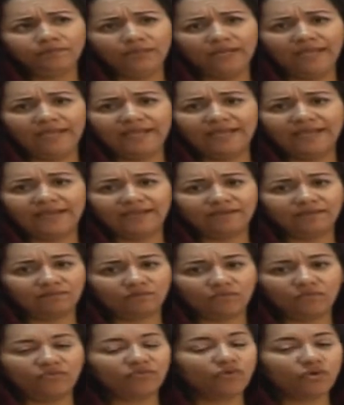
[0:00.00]

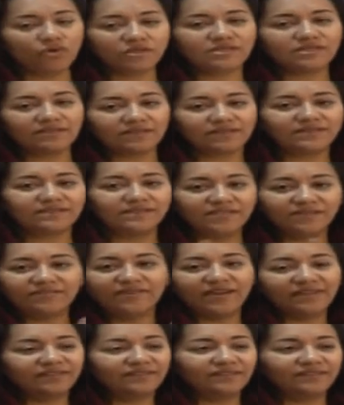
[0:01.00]
of course,
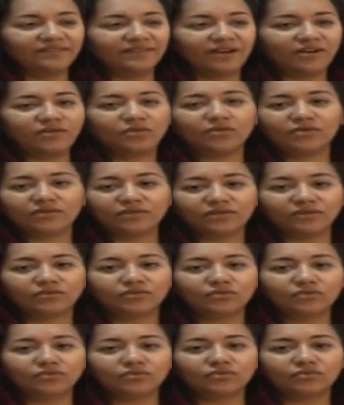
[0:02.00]
divided according
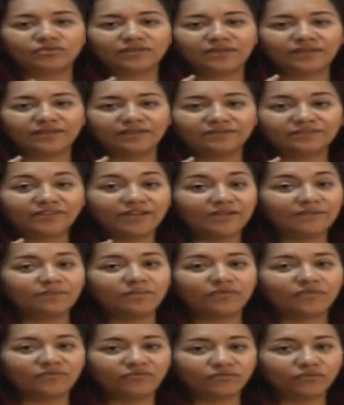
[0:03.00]
to the type
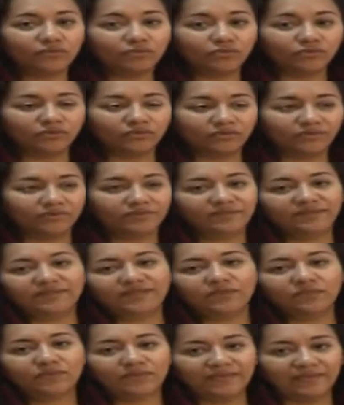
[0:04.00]
of food
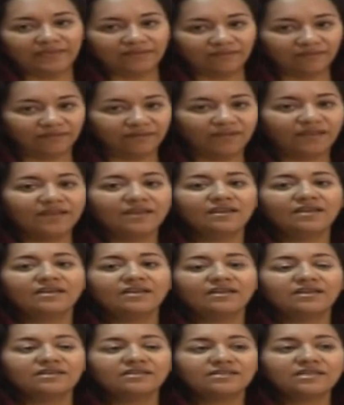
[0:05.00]
they will eat.
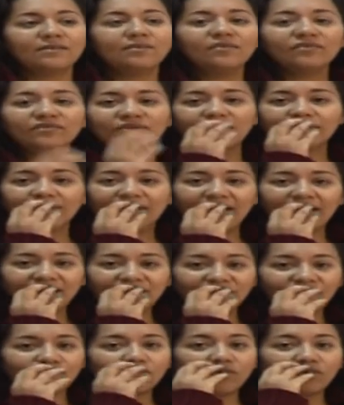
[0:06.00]
Some of them
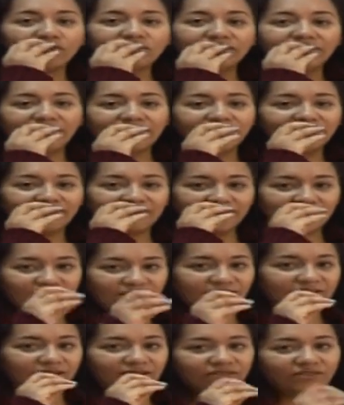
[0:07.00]
have front teeth
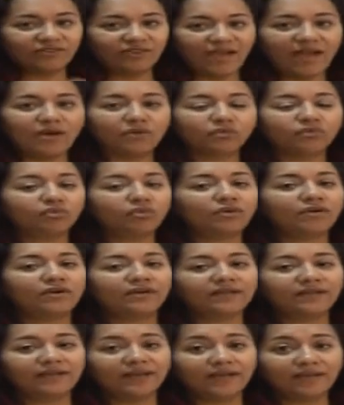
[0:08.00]
extended
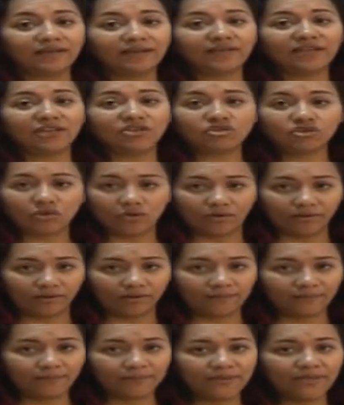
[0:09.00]
outward like hedgehog,
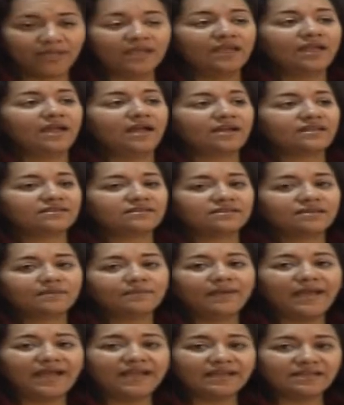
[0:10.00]
and some
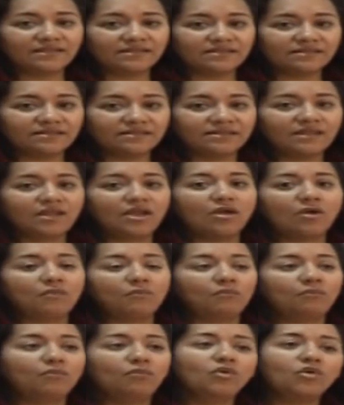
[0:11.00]
has
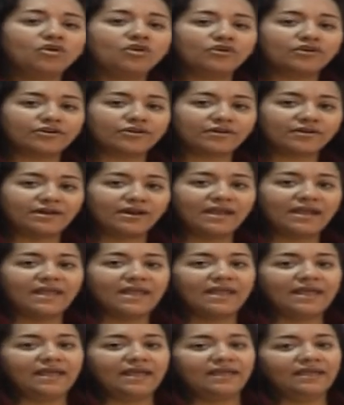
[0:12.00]
molar
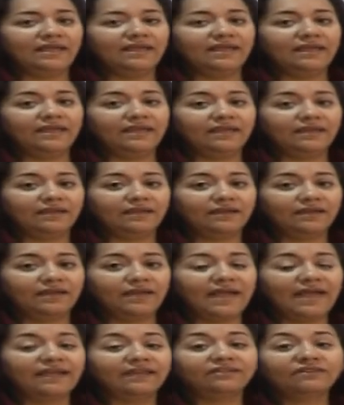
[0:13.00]

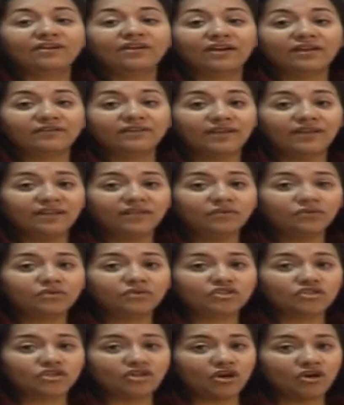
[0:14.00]
and canine,
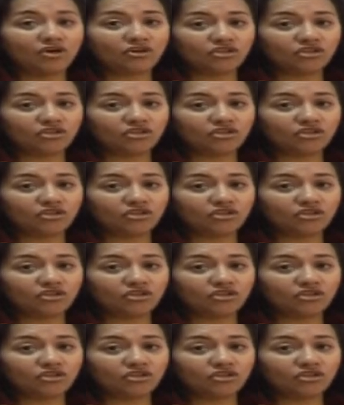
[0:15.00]
which are